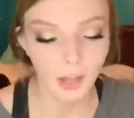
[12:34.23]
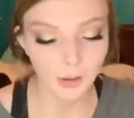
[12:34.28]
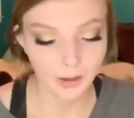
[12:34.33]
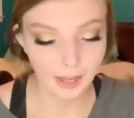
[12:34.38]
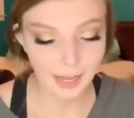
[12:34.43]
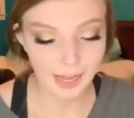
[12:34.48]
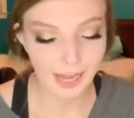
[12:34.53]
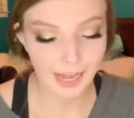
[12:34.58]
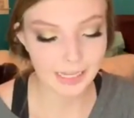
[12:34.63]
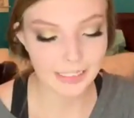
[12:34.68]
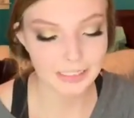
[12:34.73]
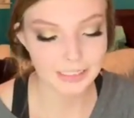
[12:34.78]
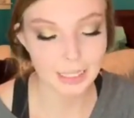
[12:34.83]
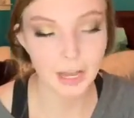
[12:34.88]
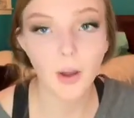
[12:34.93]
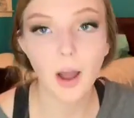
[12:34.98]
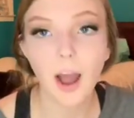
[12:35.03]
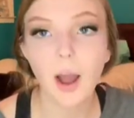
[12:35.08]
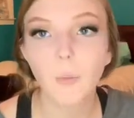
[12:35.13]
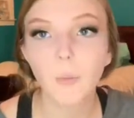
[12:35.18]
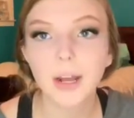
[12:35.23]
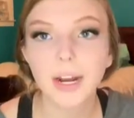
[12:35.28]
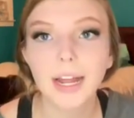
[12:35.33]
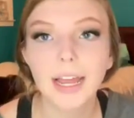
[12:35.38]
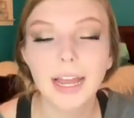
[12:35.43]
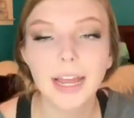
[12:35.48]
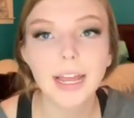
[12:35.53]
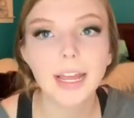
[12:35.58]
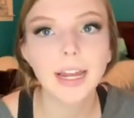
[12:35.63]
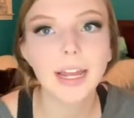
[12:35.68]
Okay, guys, so I went
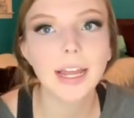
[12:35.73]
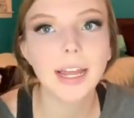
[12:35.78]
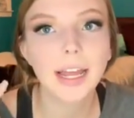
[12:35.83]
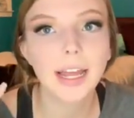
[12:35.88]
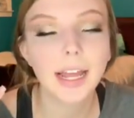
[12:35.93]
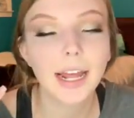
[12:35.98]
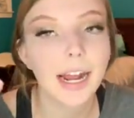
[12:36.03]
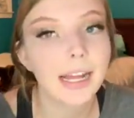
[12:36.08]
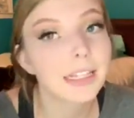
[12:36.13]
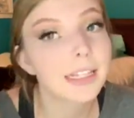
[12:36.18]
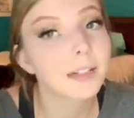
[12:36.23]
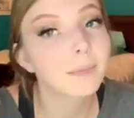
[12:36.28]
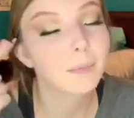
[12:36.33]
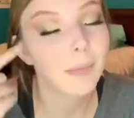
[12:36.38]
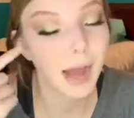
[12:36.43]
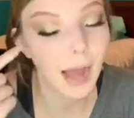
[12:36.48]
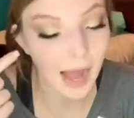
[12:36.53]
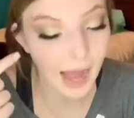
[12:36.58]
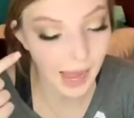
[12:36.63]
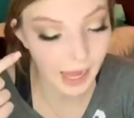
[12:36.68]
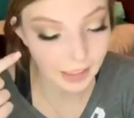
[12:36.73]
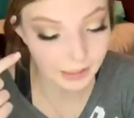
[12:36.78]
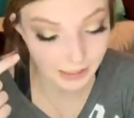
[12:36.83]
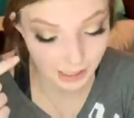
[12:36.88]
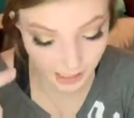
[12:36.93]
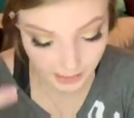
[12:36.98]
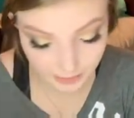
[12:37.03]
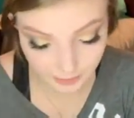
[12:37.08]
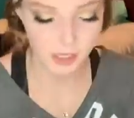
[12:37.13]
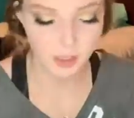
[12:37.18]
ahead and I did my
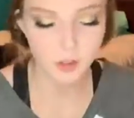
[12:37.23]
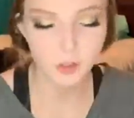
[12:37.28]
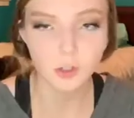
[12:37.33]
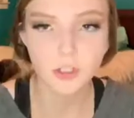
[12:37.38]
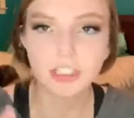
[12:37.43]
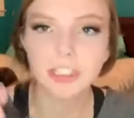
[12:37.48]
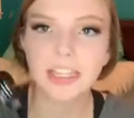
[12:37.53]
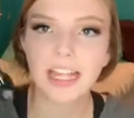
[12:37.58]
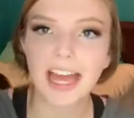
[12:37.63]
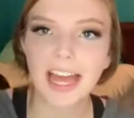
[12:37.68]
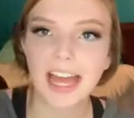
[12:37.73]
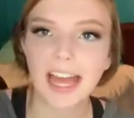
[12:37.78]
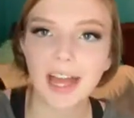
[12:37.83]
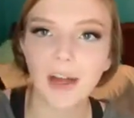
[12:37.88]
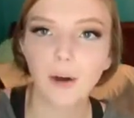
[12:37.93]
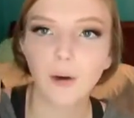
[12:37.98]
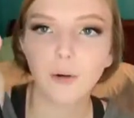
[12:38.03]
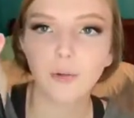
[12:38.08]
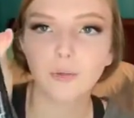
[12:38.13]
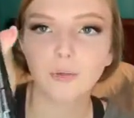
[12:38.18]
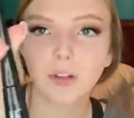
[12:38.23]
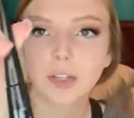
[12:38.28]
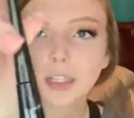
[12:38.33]
eyeliner. Used the e.l.f.